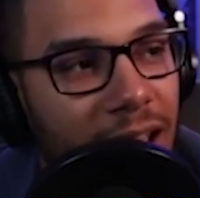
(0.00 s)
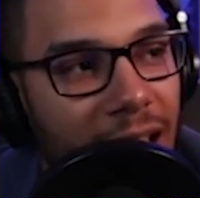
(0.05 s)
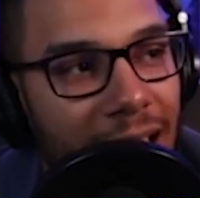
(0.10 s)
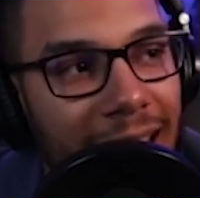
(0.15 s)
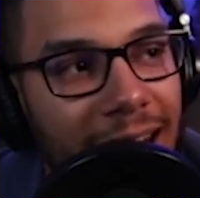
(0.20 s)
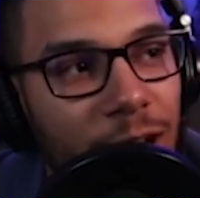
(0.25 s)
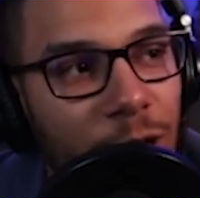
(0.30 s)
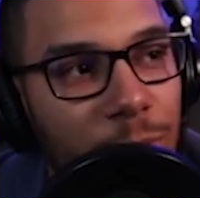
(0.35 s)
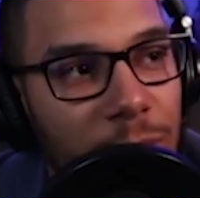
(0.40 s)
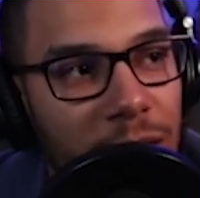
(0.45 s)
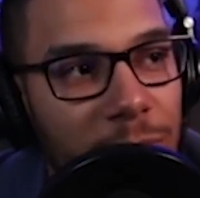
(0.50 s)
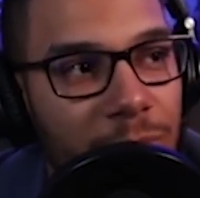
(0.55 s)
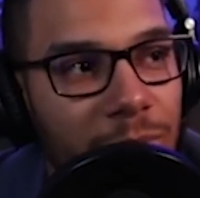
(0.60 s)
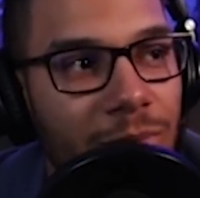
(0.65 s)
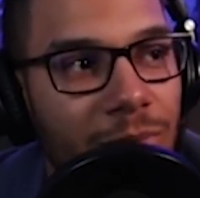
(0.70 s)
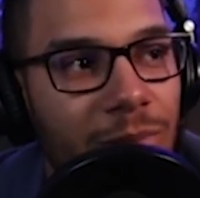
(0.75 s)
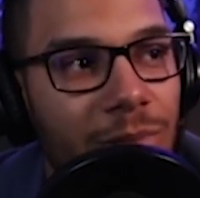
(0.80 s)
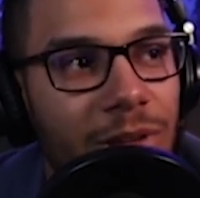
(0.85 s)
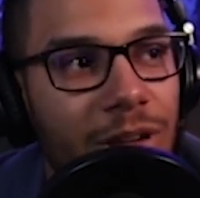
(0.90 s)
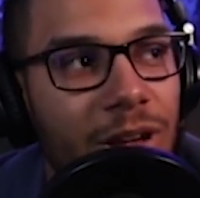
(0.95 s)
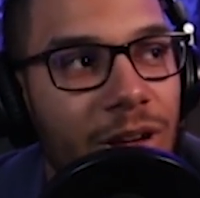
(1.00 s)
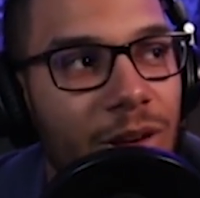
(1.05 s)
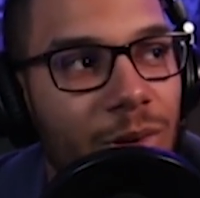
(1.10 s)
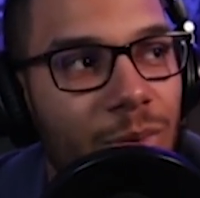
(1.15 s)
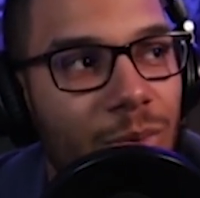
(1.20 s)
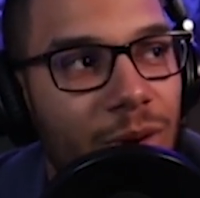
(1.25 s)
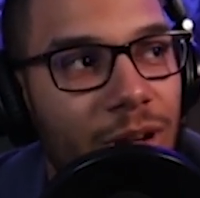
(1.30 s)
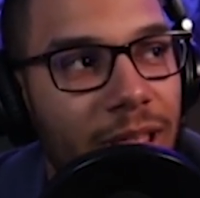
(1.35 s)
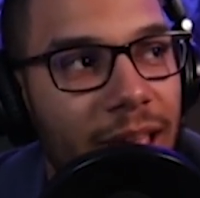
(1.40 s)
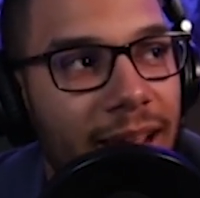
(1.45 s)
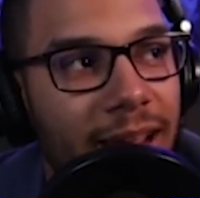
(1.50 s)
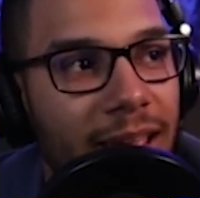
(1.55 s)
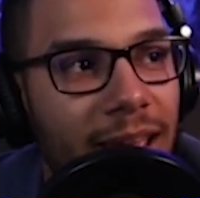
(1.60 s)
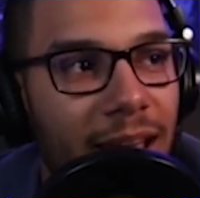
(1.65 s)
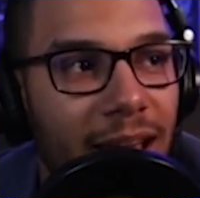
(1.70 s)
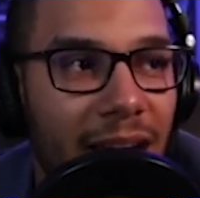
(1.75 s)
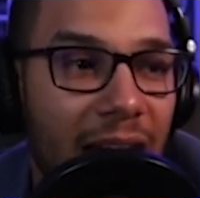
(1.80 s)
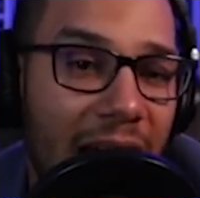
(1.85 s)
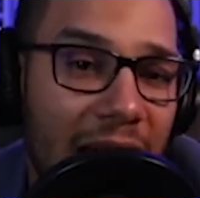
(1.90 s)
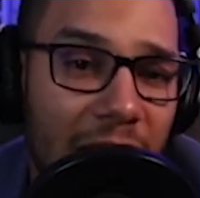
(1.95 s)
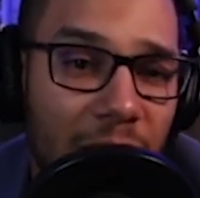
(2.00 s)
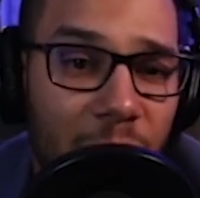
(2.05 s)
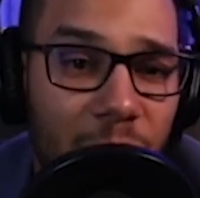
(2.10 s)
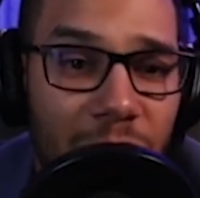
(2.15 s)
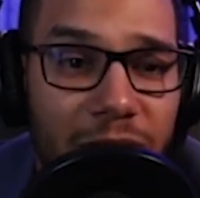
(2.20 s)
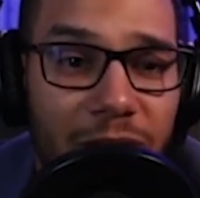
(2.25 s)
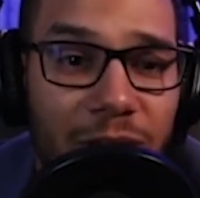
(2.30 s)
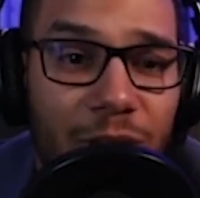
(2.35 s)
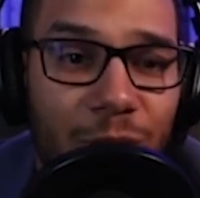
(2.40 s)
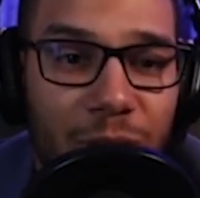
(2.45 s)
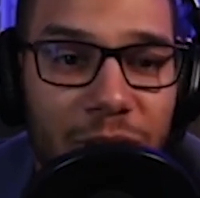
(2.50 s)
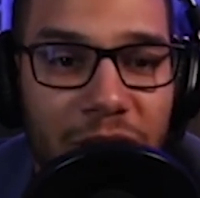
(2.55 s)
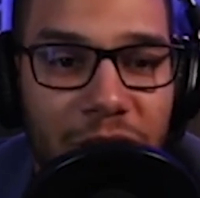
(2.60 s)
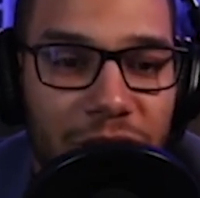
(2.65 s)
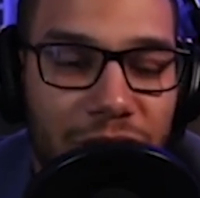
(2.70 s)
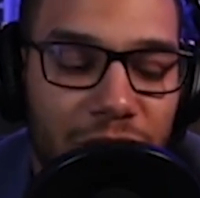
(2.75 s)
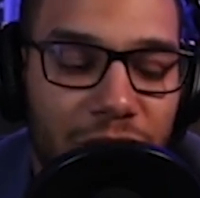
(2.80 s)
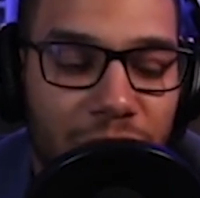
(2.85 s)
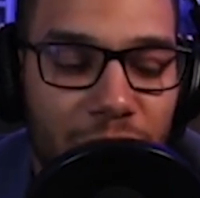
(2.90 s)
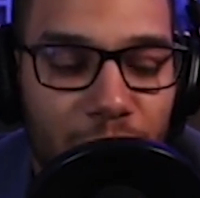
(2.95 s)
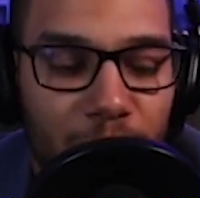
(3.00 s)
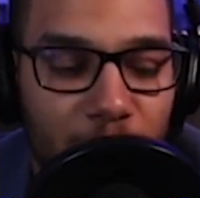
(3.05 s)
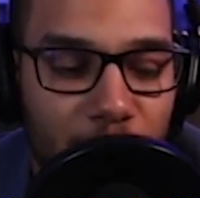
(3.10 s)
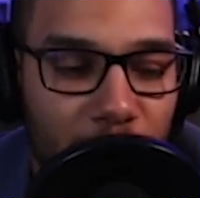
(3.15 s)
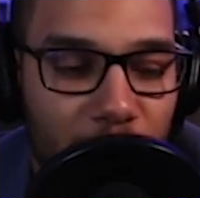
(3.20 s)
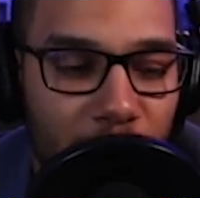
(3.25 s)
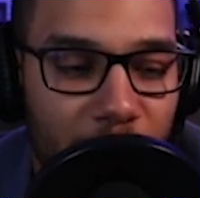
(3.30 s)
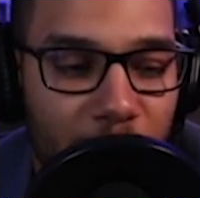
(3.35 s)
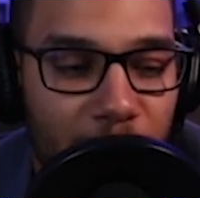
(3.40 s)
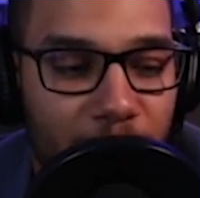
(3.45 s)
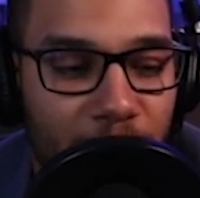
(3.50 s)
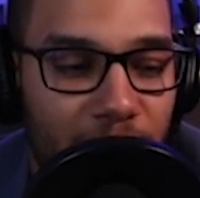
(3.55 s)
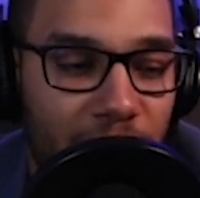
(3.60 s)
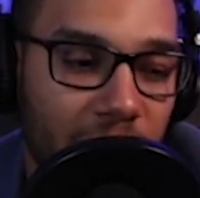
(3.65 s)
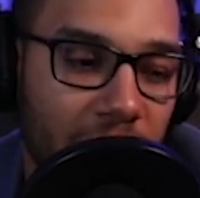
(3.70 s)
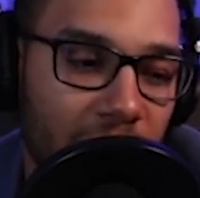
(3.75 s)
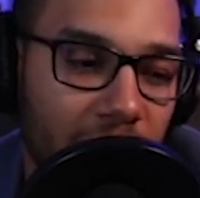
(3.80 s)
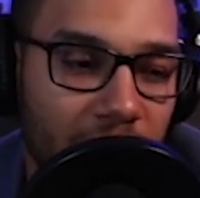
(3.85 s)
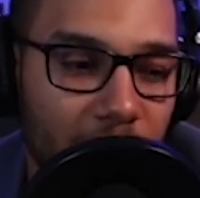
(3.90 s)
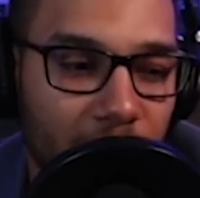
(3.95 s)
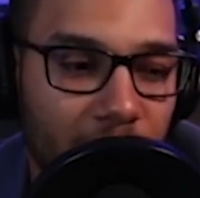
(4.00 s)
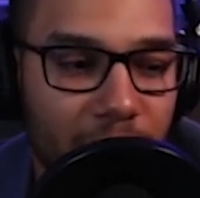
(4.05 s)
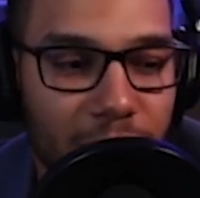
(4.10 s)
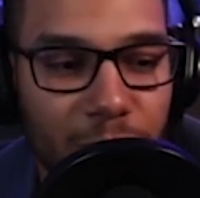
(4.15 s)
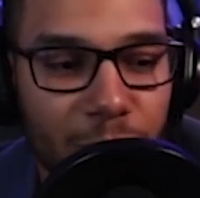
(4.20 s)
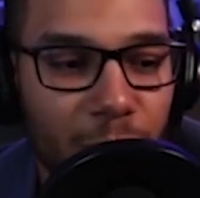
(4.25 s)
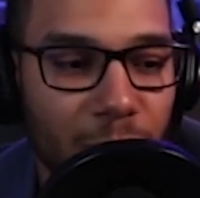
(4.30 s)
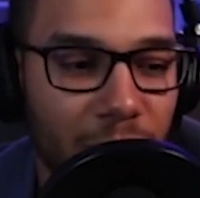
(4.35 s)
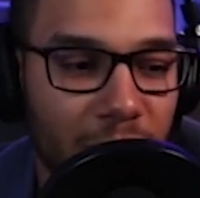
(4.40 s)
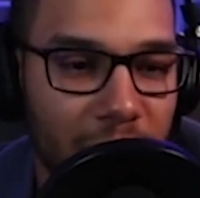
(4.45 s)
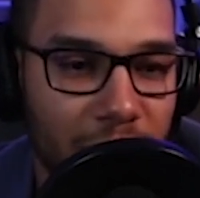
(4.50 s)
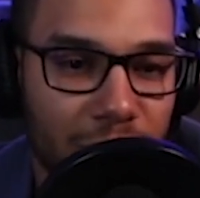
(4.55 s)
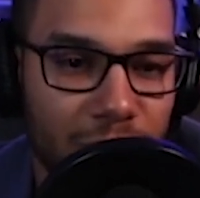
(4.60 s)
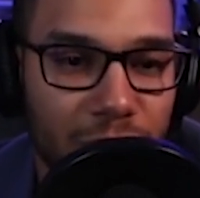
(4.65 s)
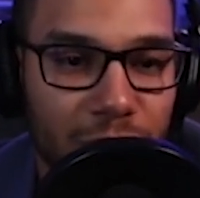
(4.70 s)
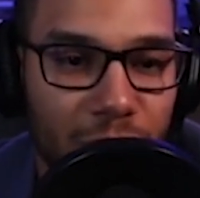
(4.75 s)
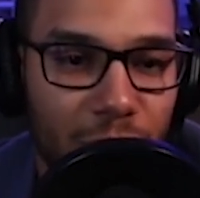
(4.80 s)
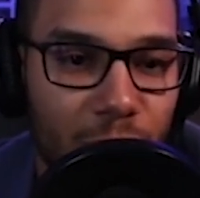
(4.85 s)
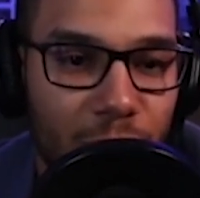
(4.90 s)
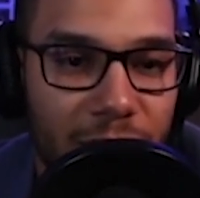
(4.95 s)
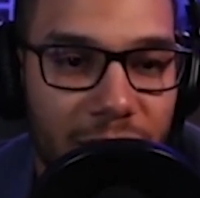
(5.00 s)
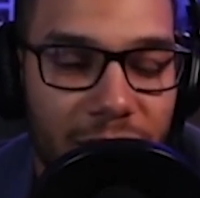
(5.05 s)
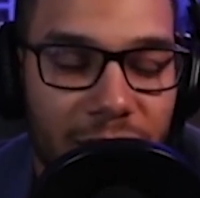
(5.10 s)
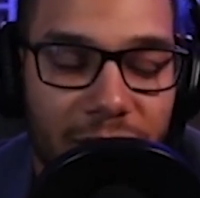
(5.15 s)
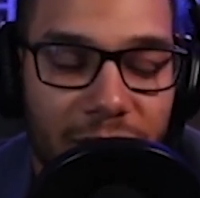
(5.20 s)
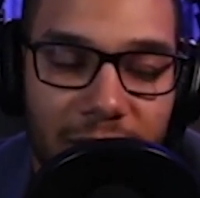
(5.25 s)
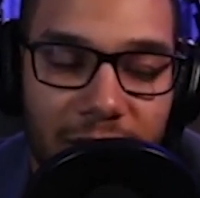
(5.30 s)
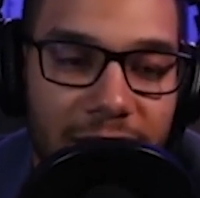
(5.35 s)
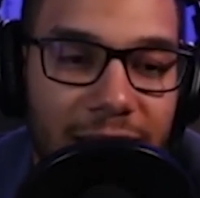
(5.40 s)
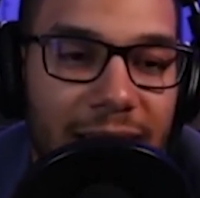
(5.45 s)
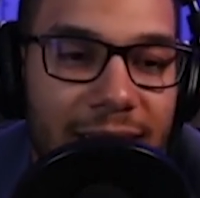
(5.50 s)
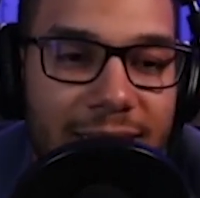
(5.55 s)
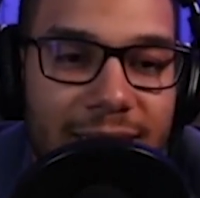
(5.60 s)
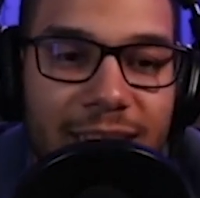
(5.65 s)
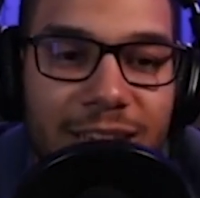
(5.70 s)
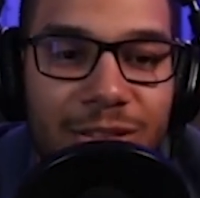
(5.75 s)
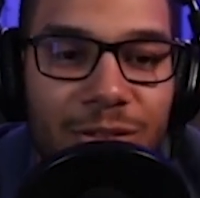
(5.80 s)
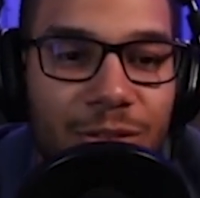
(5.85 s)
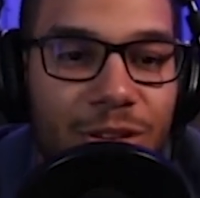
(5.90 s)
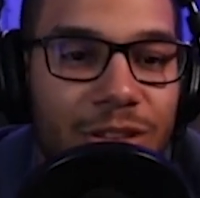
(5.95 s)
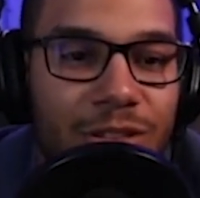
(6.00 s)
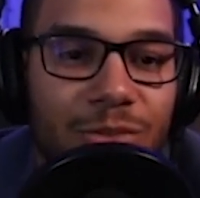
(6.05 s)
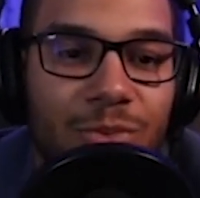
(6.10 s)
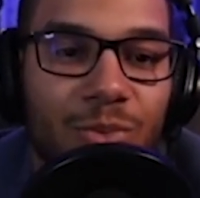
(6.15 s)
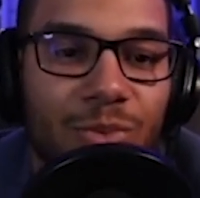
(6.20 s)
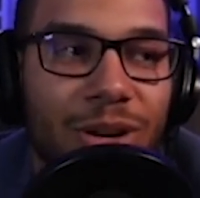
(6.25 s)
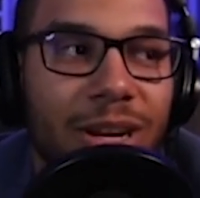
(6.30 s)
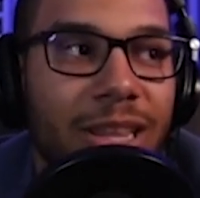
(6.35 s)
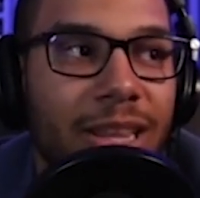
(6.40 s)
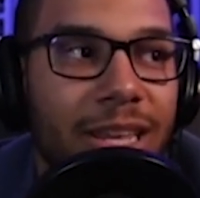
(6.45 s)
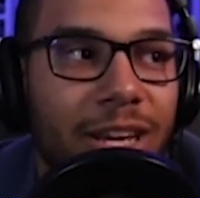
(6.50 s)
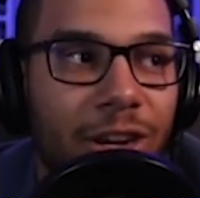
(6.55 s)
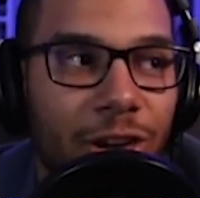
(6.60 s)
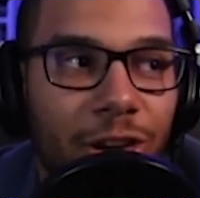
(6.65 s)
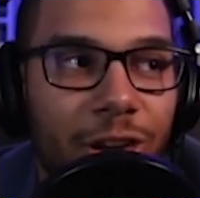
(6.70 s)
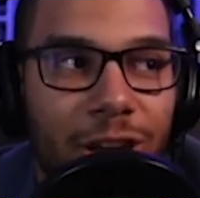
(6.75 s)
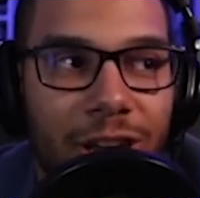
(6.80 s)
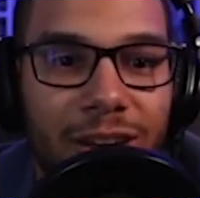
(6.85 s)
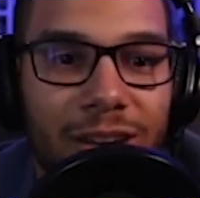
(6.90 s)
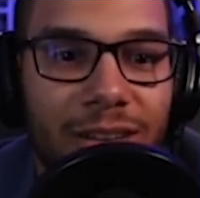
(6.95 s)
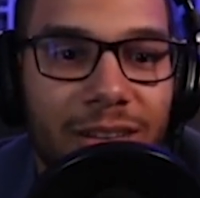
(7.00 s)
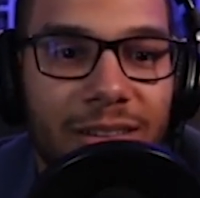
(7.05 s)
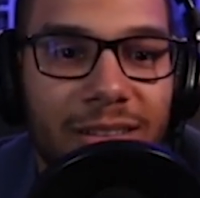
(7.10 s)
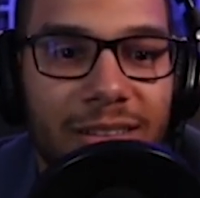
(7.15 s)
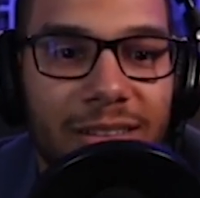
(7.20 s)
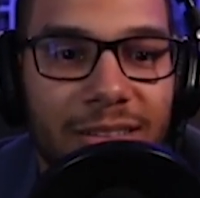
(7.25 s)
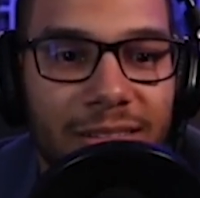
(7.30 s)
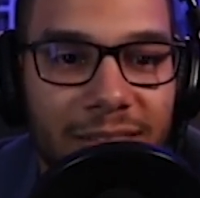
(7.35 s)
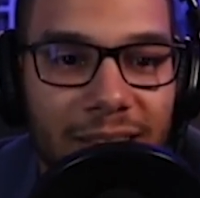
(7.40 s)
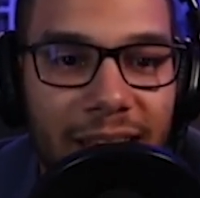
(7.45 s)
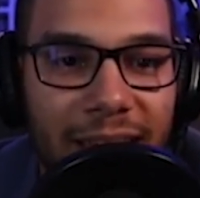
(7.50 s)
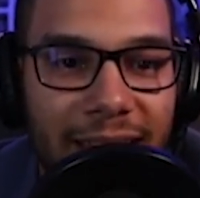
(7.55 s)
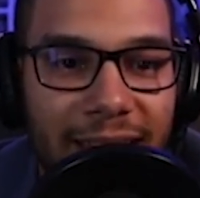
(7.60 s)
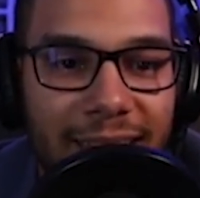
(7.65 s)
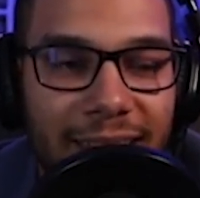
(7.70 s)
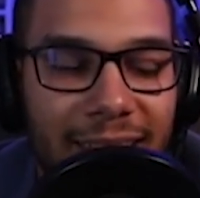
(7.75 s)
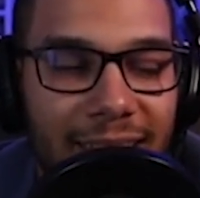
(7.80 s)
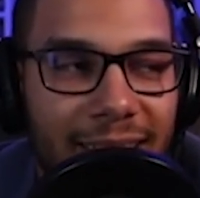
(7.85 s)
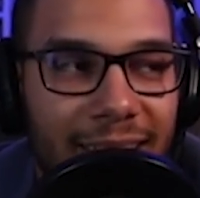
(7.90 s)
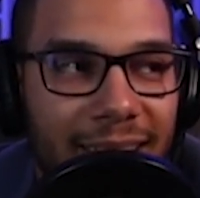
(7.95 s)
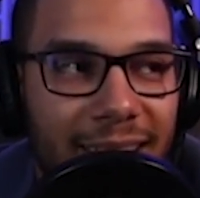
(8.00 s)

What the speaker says: I know people were like, I don't want Illumination to do the Mario movie. I don't want Illumination to do anything. Guys, it looked really good. Like,